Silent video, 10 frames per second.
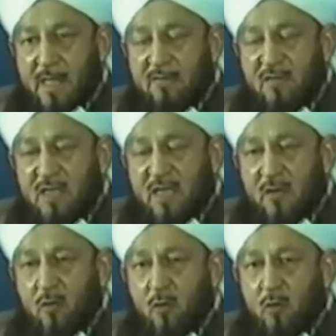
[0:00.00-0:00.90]
Even they
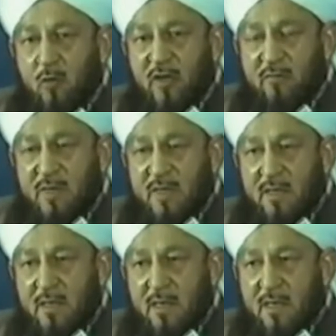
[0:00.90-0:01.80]
are known to have
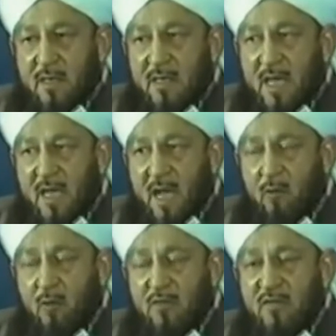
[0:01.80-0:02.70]
been dug
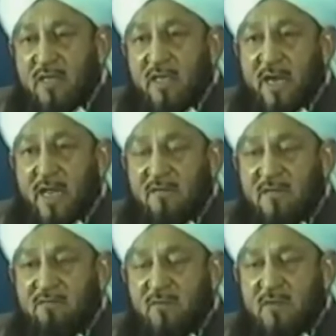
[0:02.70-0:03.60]
out of their graves
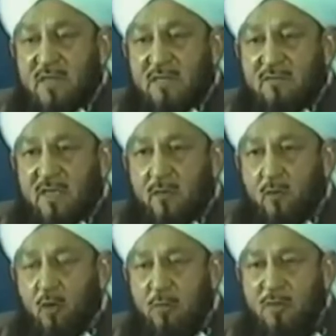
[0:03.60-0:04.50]
if they
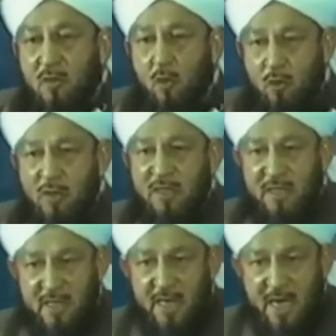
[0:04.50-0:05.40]
could not be slaughtered
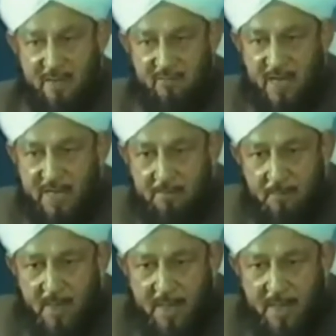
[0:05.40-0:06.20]
in their lifetime,